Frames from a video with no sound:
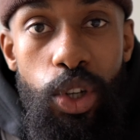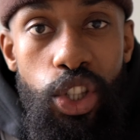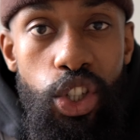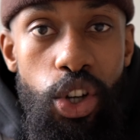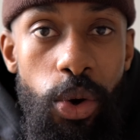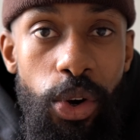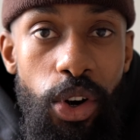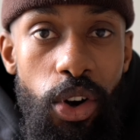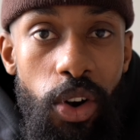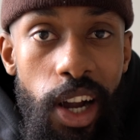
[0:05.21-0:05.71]
What's
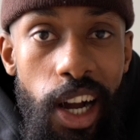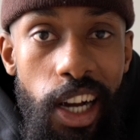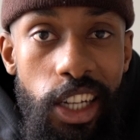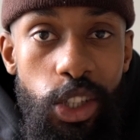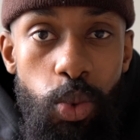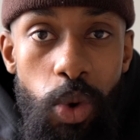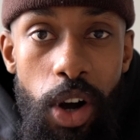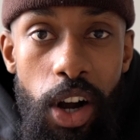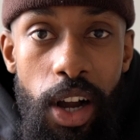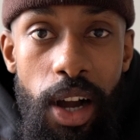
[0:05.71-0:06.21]
going on,
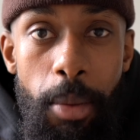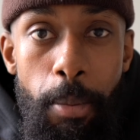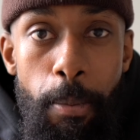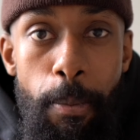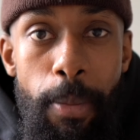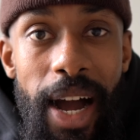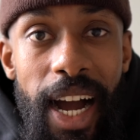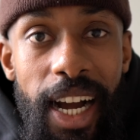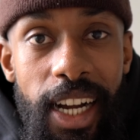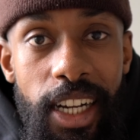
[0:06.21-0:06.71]
guys? Welcome
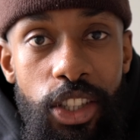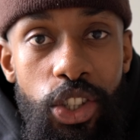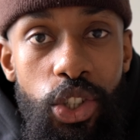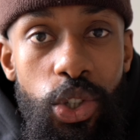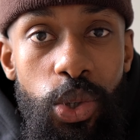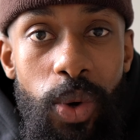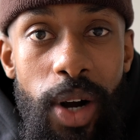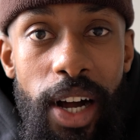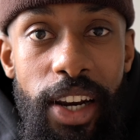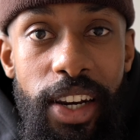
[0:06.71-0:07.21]
back
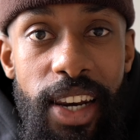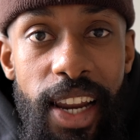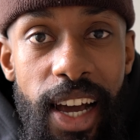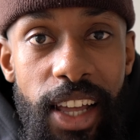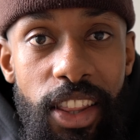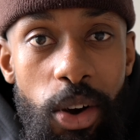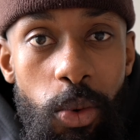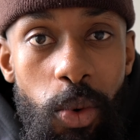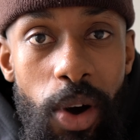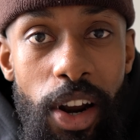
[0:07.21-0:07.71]
to
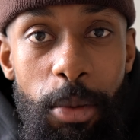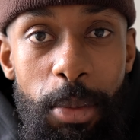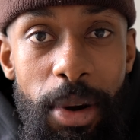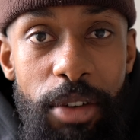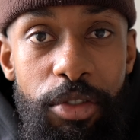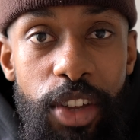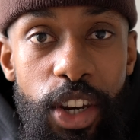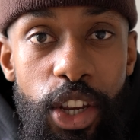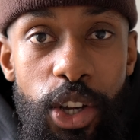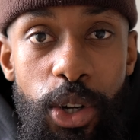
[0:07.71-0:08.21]
another one of my
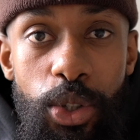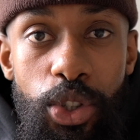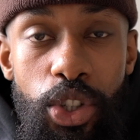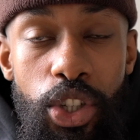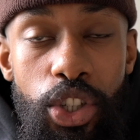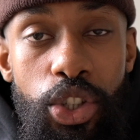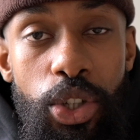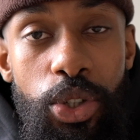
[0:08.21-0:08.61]
videos.